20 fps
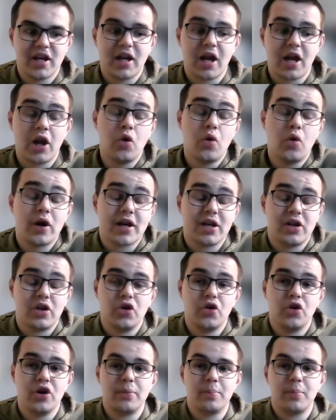And I knew I can
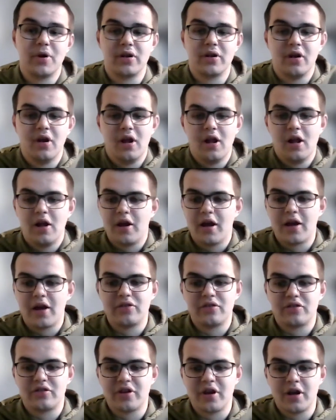do it, but
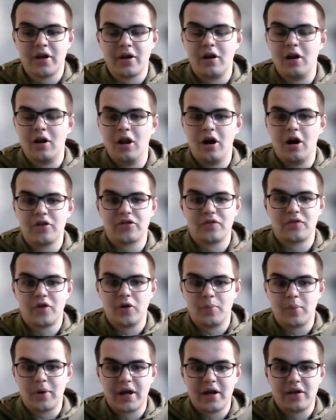as you say, there are lots of
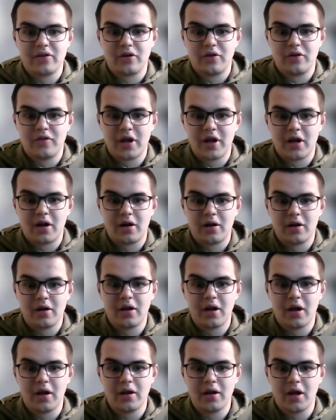good players over there
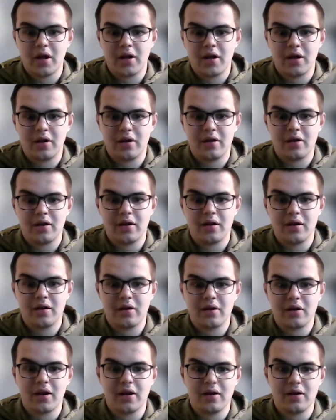
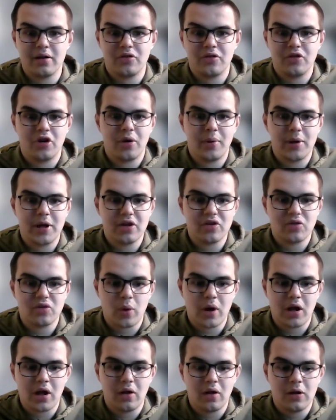in Germany as
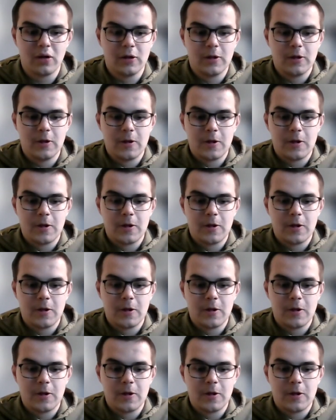well.